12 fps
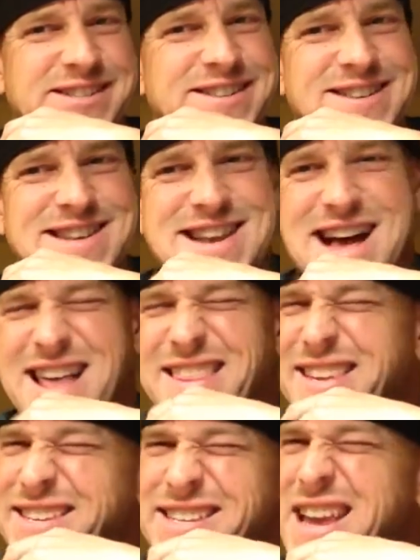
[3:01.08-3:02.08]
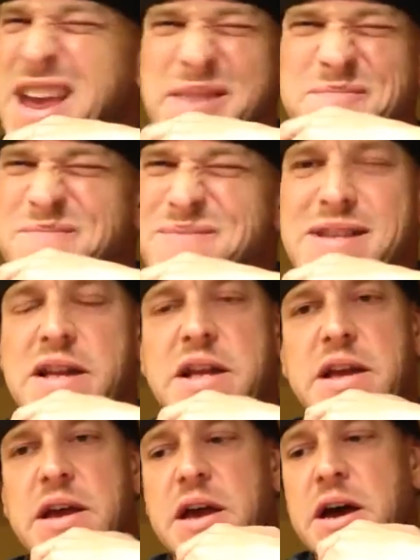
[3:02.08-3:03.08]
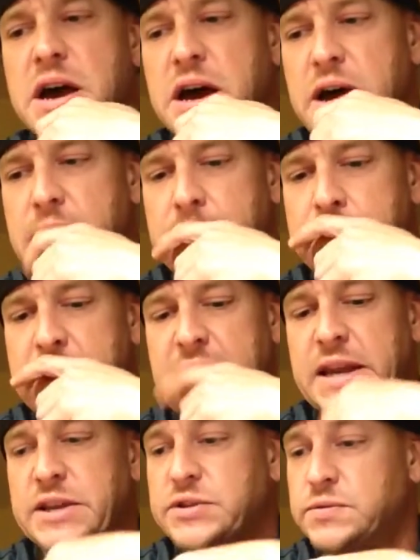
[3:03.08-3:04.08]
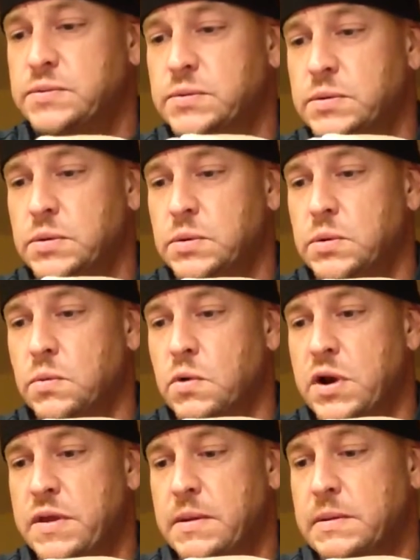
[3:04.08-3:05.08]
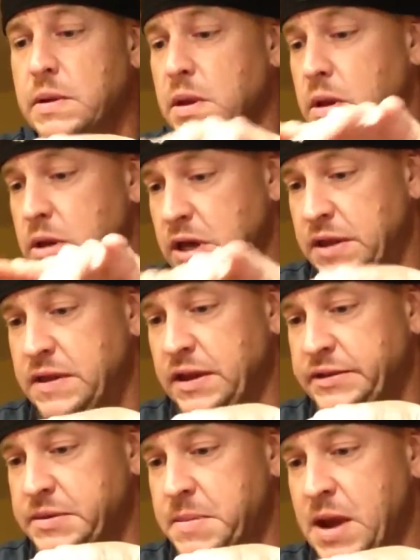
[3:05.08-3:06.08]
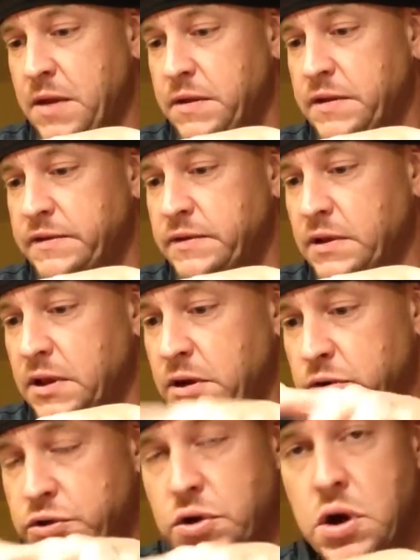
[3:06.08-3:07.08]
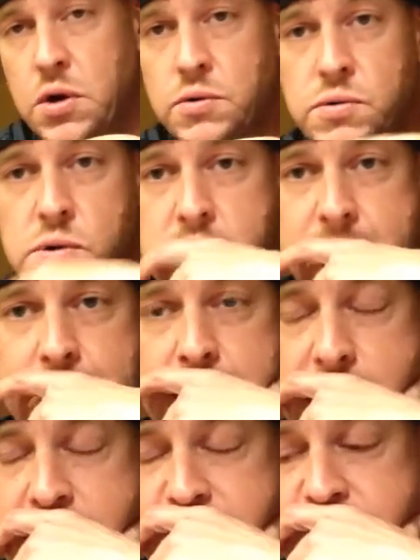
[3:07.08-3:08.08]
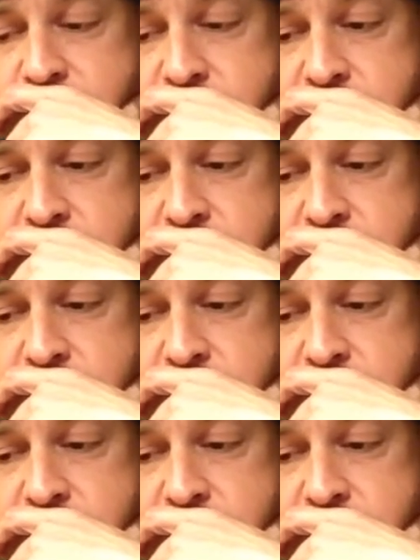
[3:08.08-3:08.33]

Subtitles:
not the same. It is one of the neat things about this little drone.